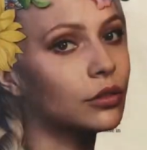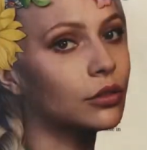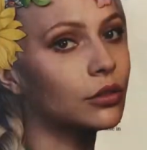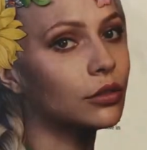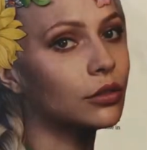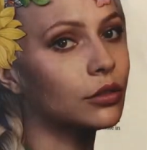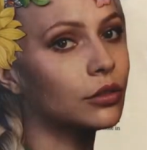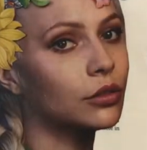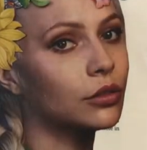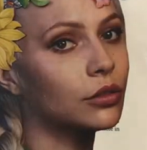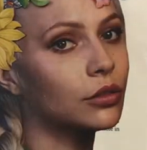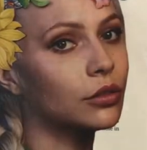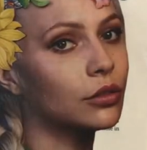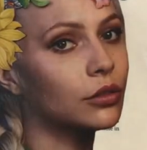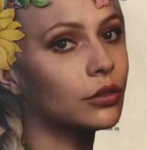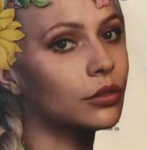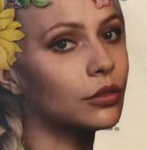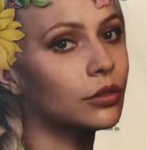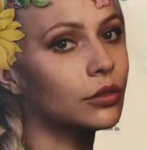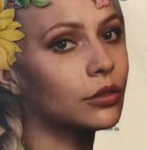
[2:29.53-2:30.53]

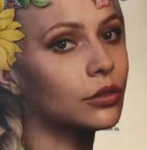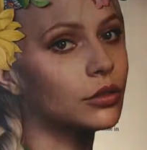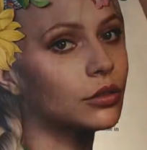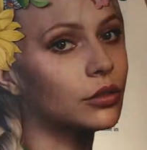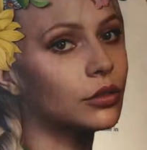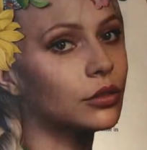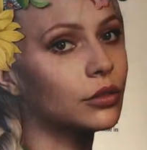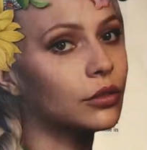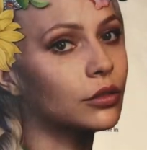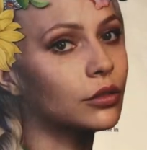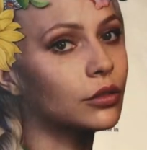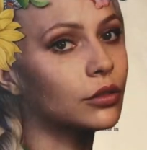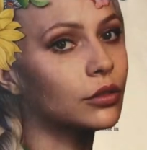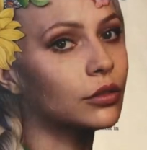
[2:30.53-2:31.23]
[no speech]